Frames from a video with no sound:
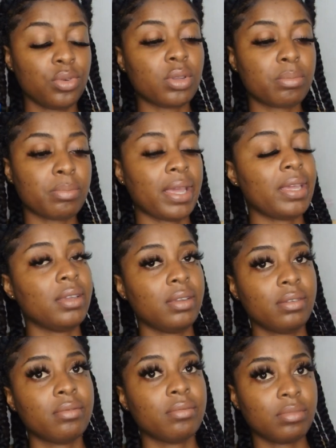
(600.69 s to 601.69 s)
not my,
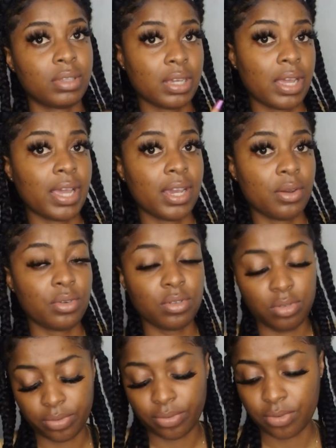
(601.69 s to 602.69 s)
the guy I
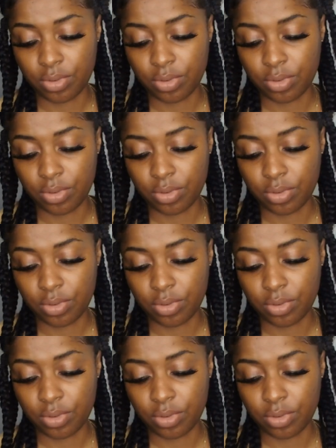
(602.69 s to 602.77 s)
was with.